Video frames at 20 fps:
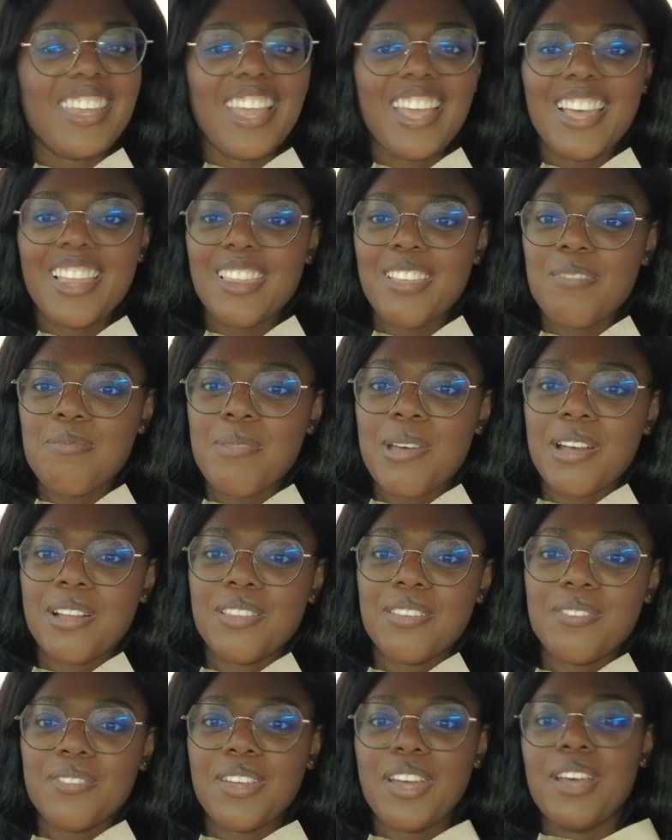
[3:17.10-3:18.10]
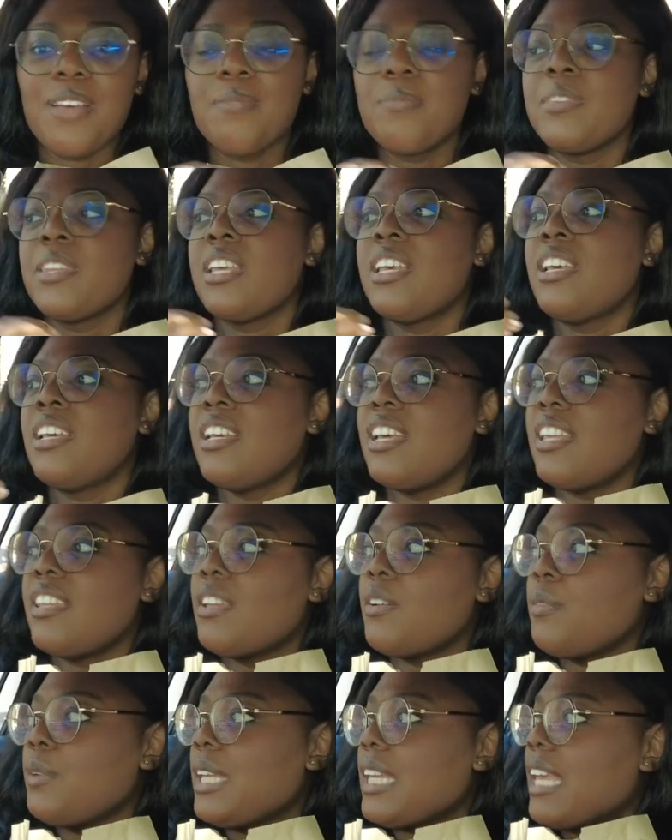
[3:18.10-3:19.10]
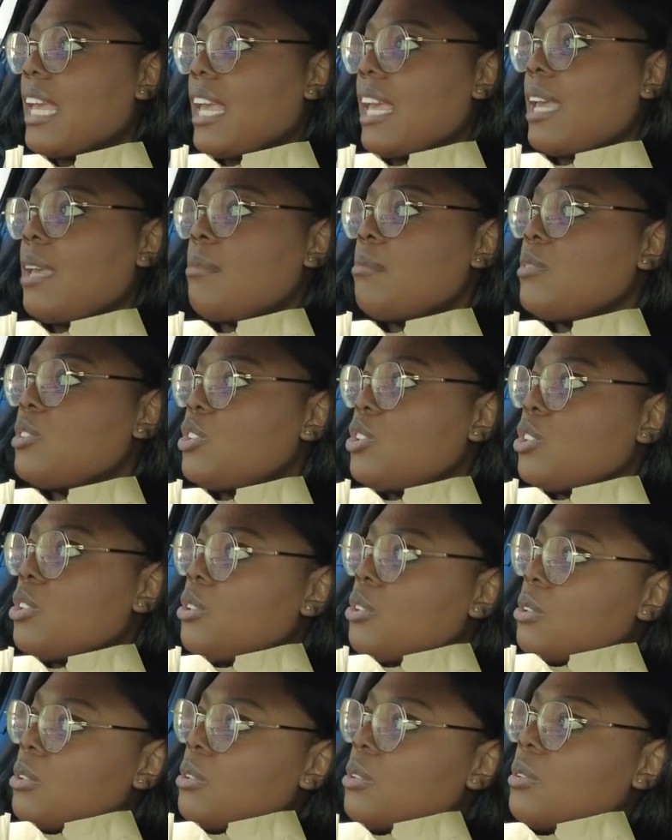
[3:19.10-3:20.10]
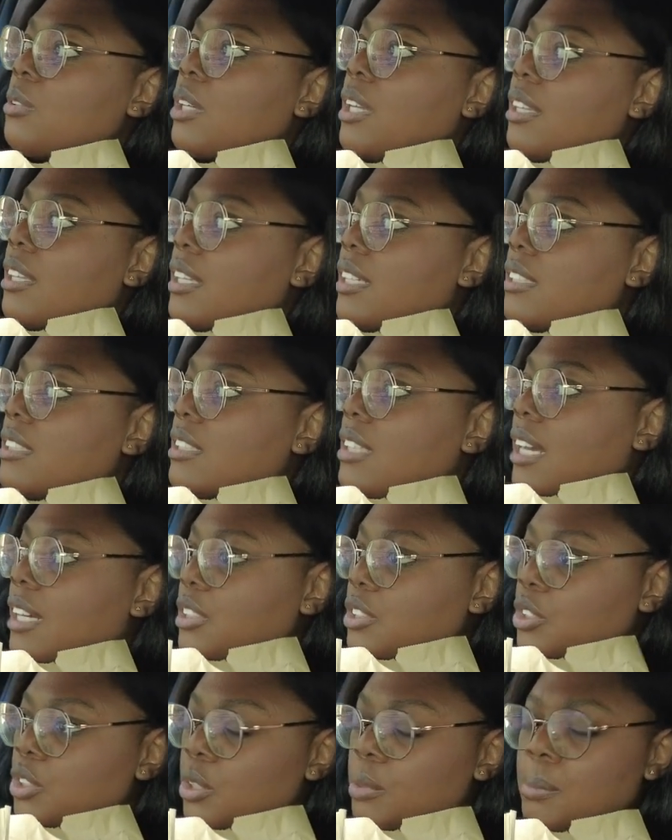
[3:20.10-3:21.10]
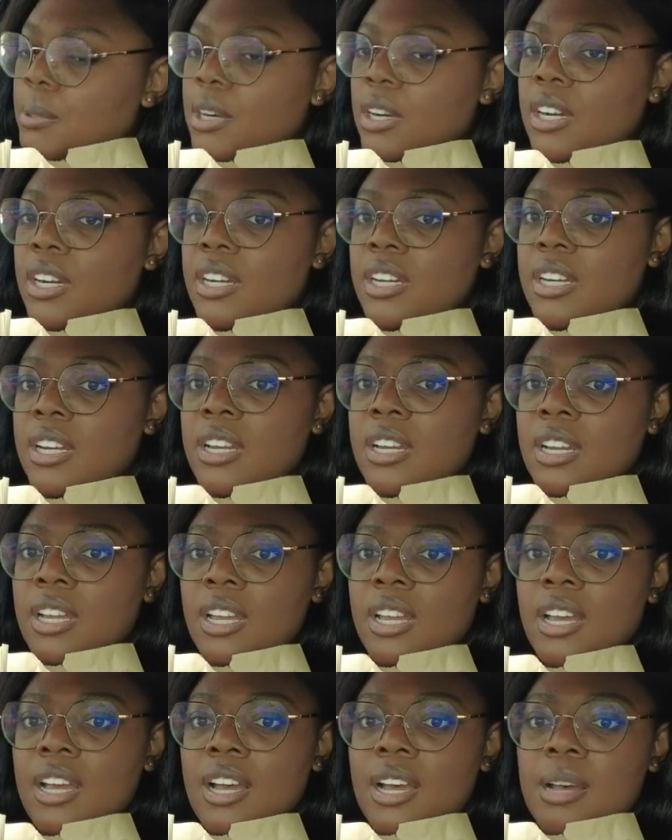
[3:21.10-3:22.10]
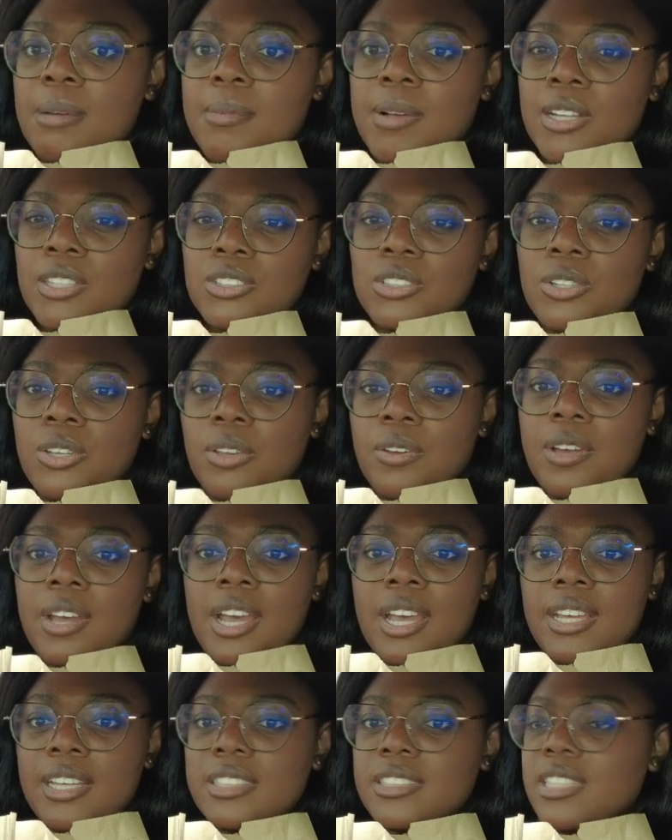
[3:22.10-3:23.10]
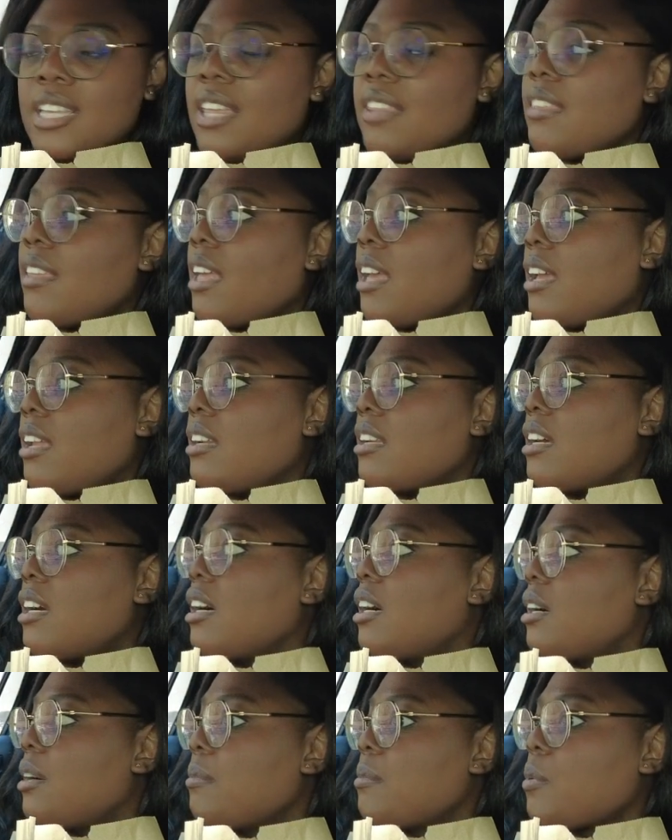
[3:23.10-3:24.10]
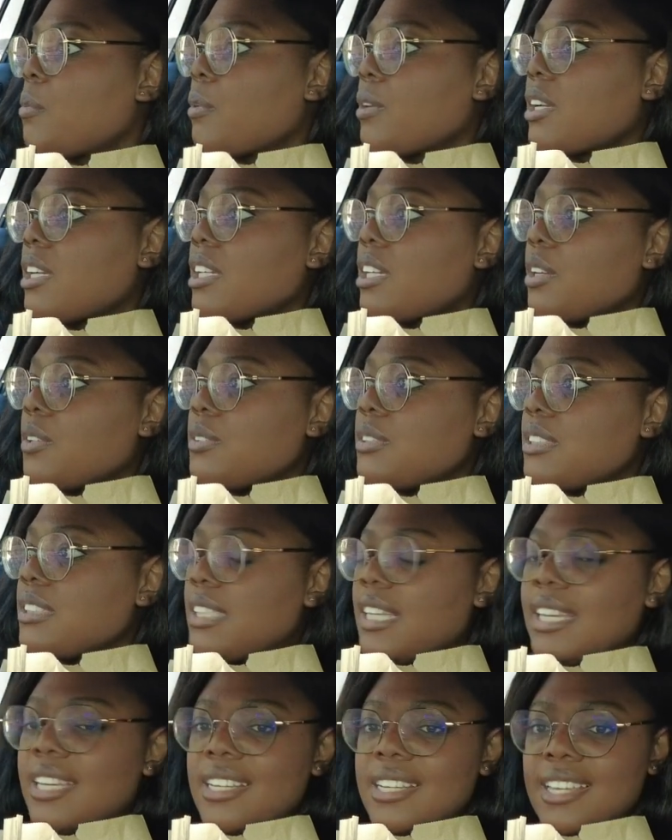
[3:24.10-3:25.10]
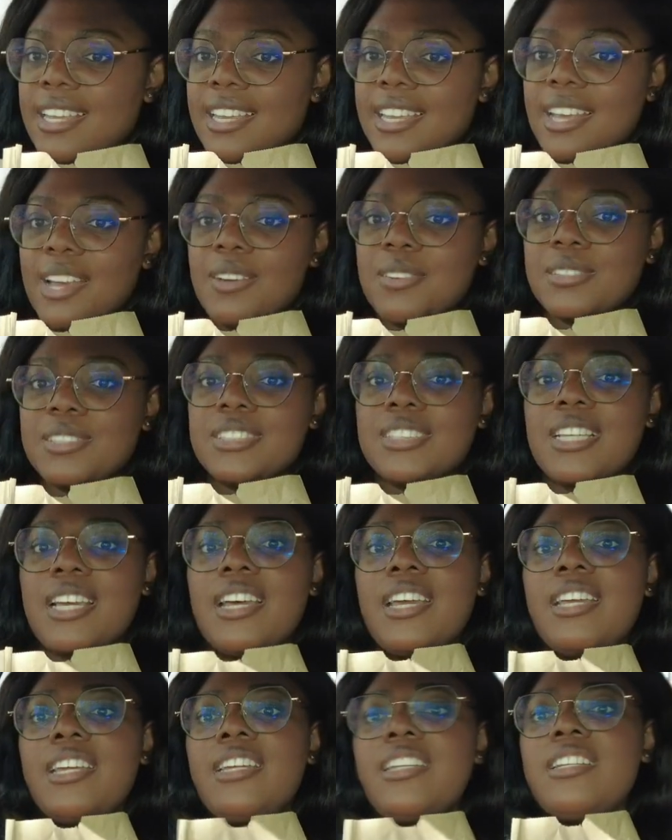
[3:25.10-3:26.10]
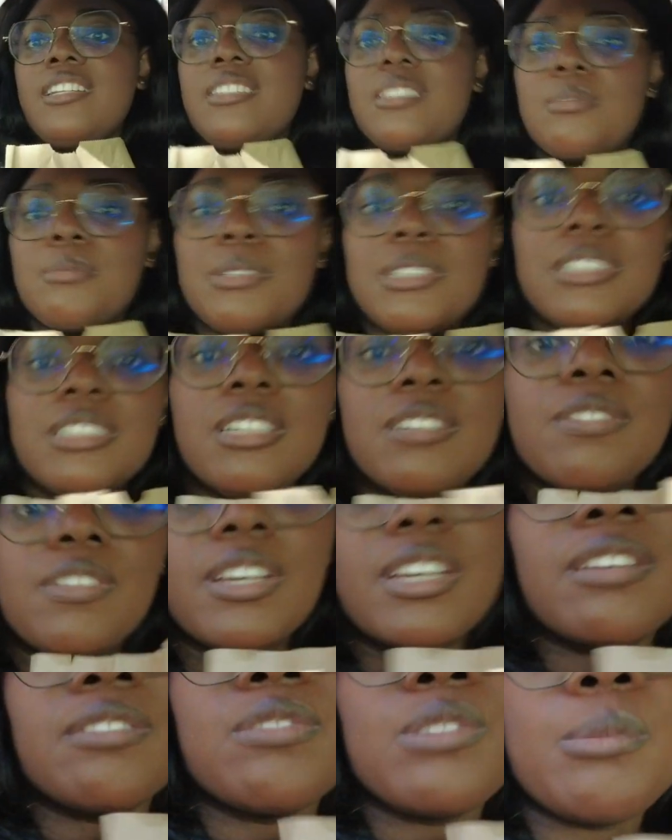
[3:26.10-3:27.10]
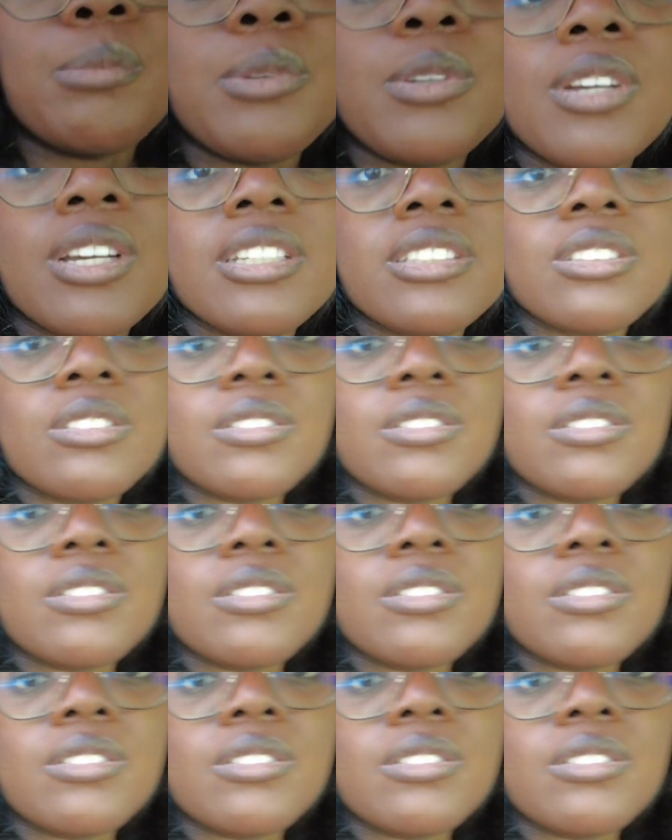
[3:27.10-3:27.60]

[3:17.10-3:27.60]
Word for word: I love baklava. And then we came to this national park. I'll show you guys, and then we're gonna go sit and eat outside. Let me see if I can flip you guys